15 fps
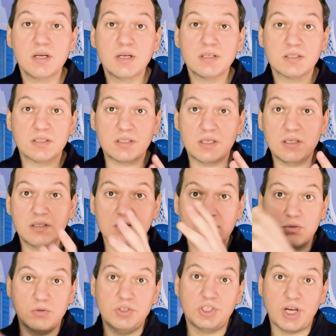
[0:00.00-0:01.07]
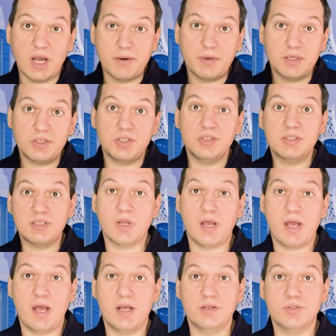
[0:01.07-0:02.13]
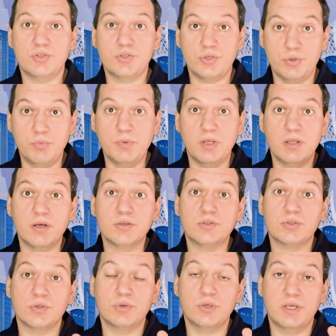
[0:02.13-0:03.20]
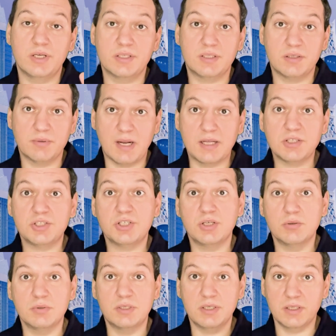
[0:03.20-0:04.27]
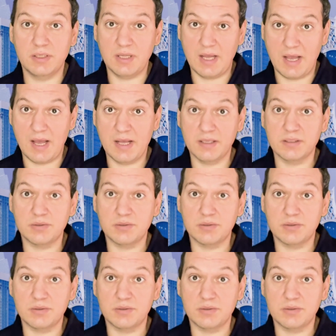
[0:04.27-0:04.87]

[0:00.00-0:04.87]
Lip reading: 6 to charities and 2 million to his grandchildren and